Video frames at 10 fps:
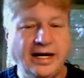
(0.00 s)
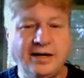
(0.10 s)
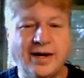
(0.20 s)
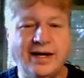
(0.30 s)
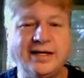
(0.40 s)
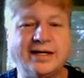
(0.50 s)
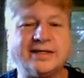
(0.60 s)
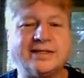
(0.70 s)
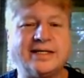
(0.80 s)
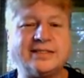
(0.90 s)
Anyway,
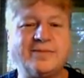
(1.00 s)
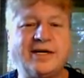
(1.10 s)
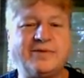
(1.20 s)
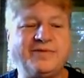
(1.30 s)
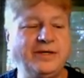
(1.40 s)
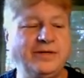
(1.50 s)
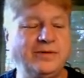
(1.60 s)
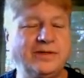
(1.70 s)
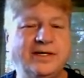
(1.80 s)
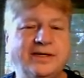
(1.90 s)
that's my
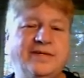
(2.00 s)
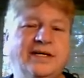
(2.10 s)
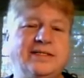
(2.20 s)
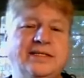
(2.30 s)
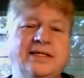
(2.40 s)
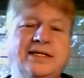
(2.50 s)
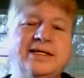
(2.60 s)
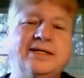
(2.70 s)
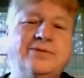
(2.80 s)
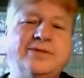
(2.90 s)
review of the Janty
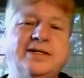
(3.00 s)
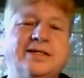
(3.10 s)
eGo.